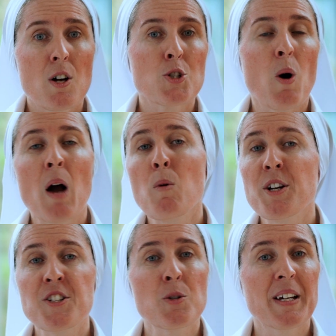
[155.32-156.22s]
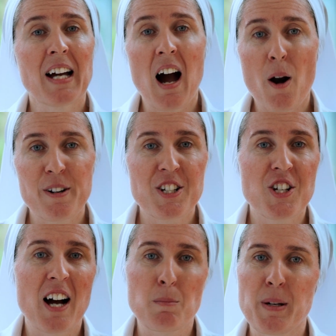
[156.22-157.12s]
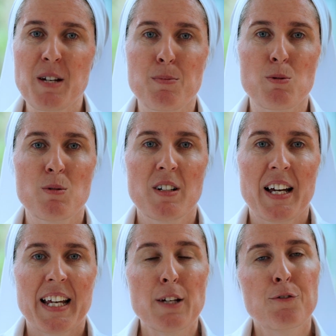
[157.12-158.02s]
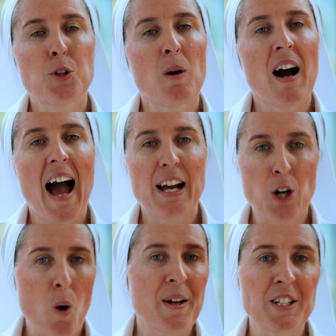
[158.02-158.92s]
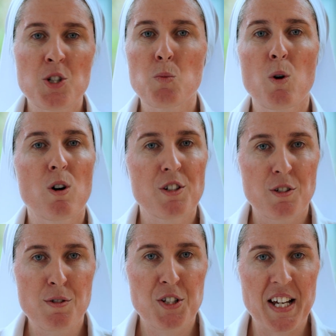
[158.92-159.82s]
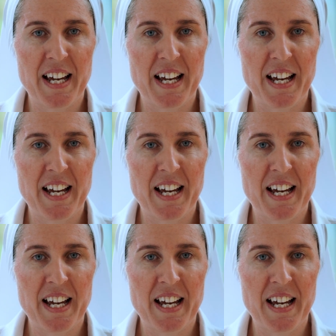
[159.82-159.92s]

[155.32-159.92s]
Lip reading: So I wanted to encourage young people, if you are going to World Youth